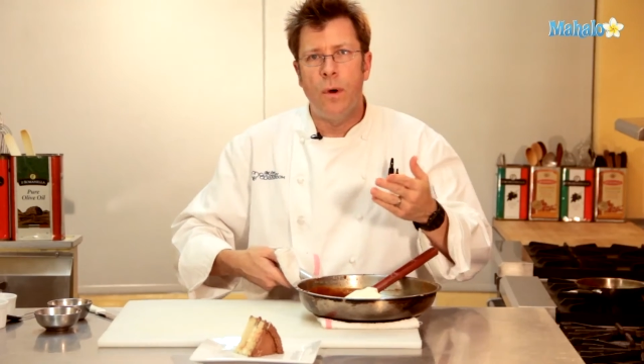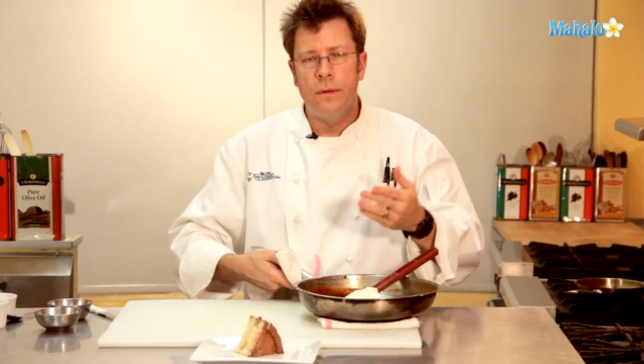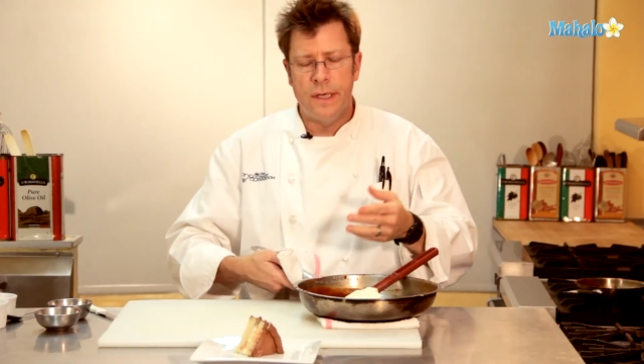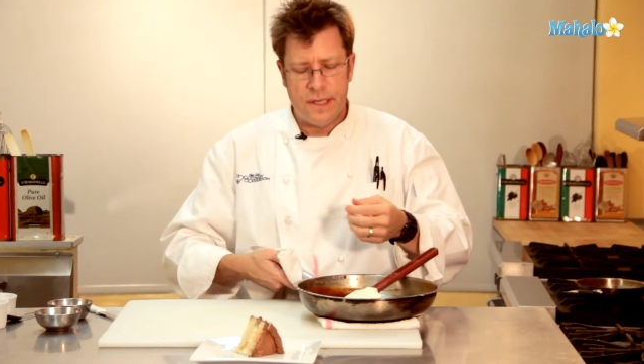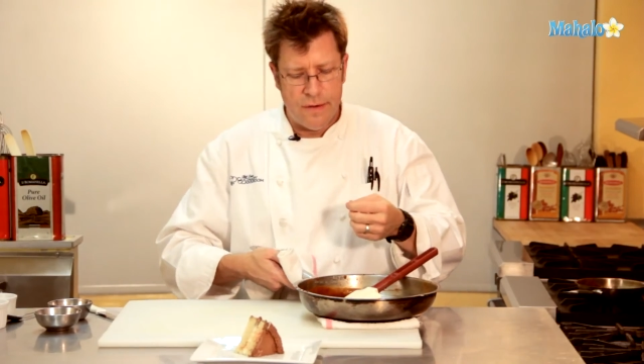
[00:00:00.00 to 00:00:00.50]

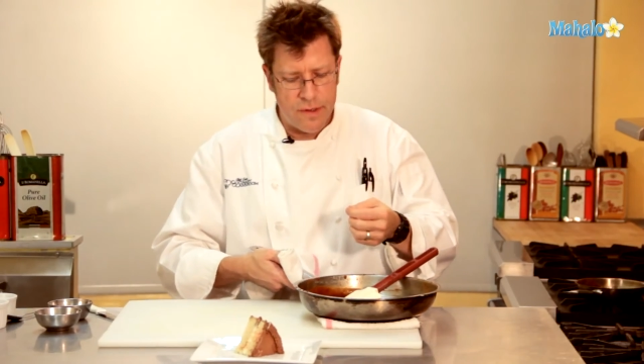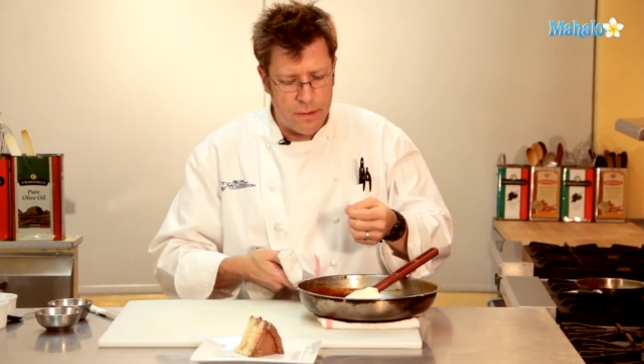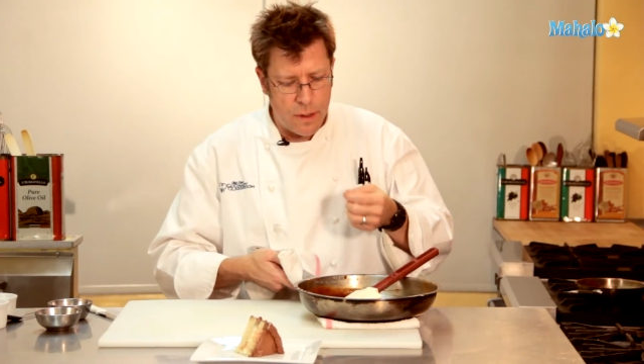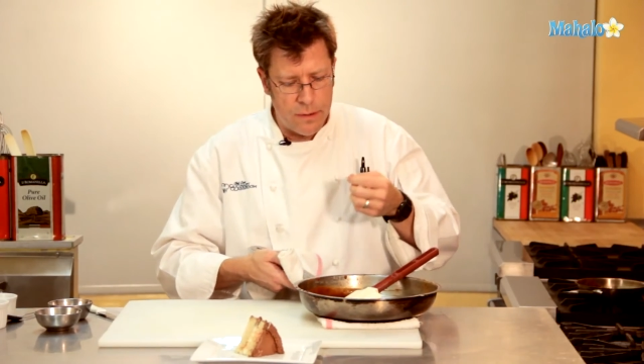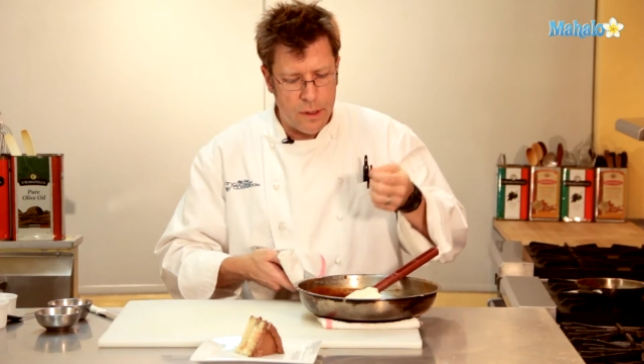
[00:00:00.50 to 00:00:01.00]
walnuts, have
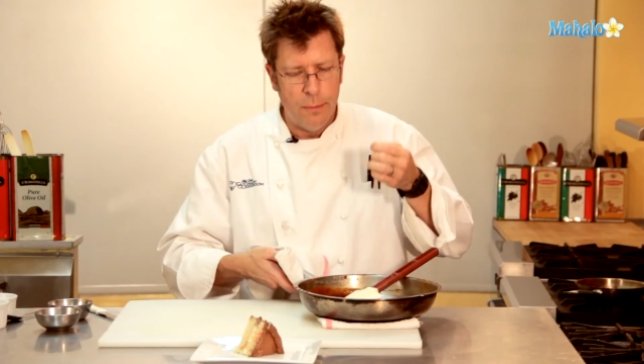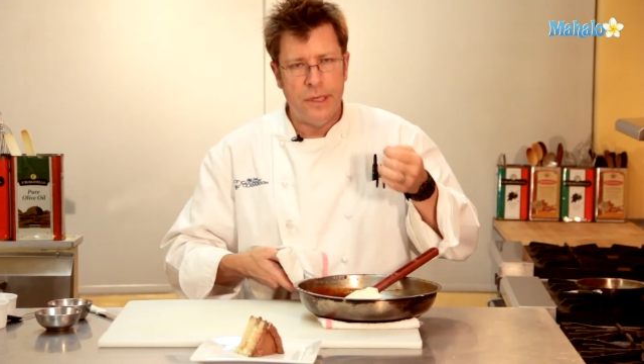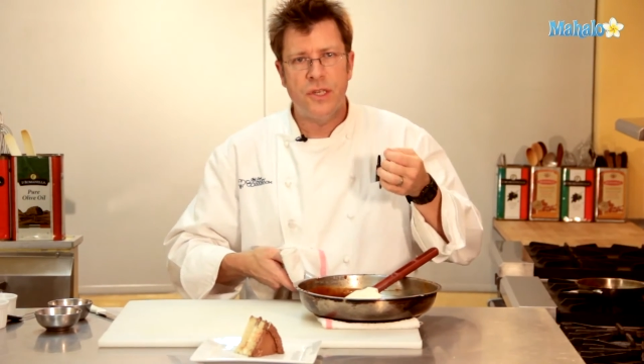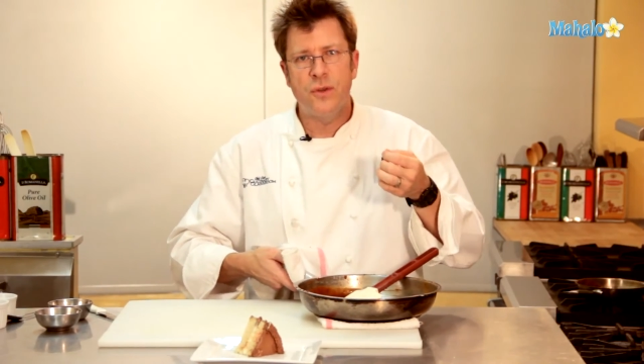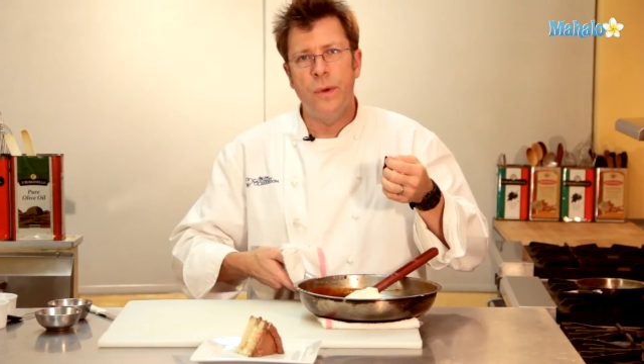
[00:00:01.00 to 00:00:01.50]
a little
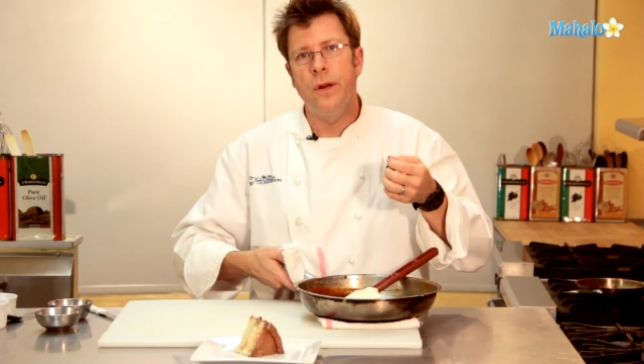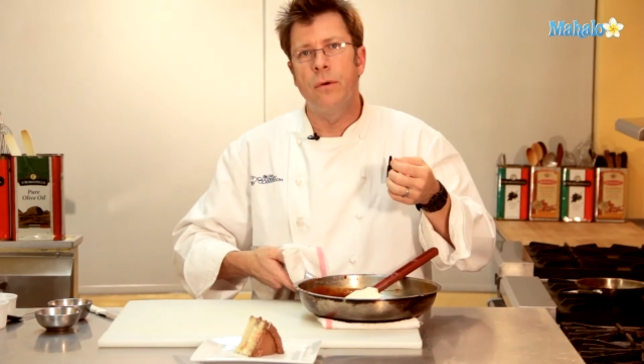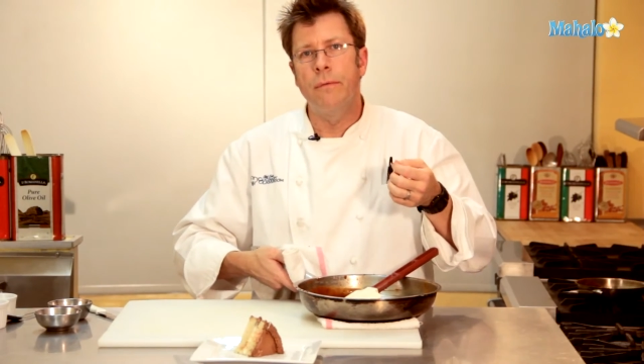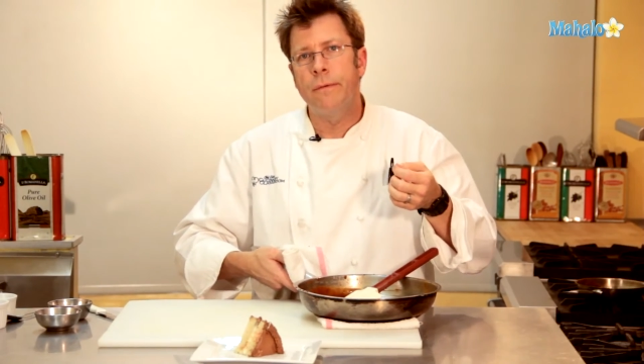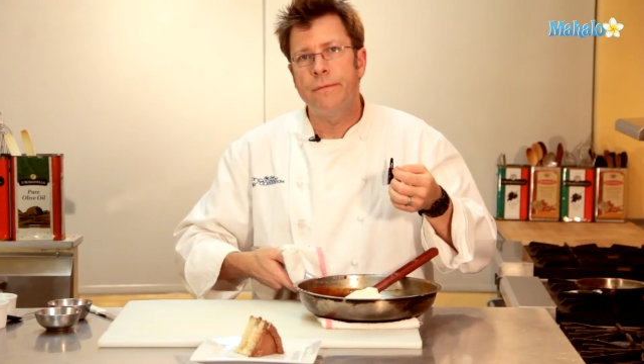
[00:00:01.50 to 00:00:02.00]
bit sweeter
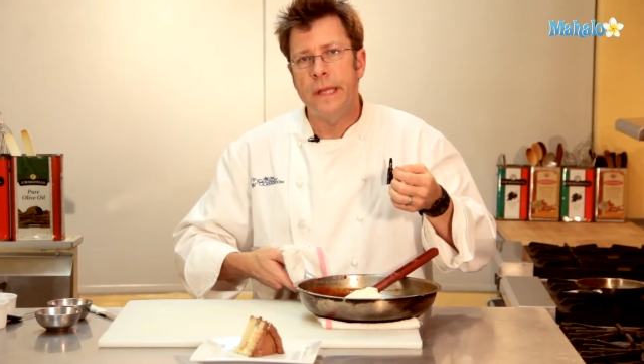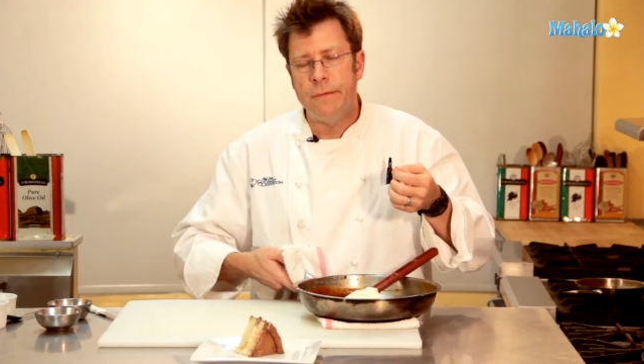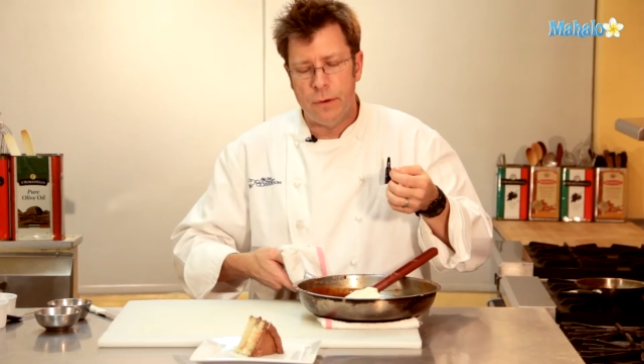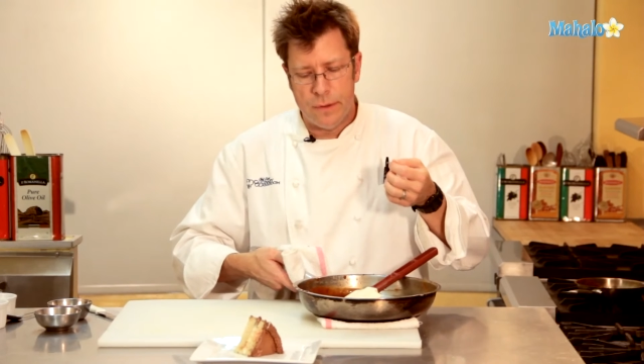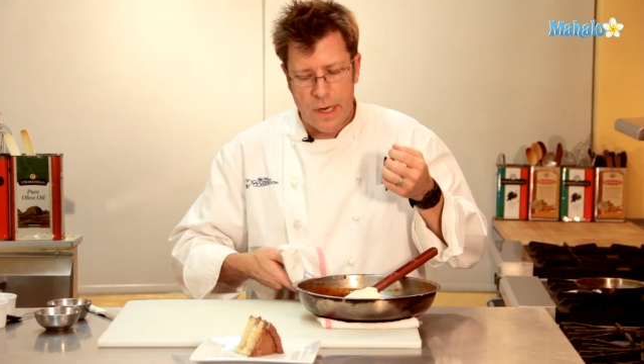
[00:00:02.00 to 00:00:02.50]
of a flavor.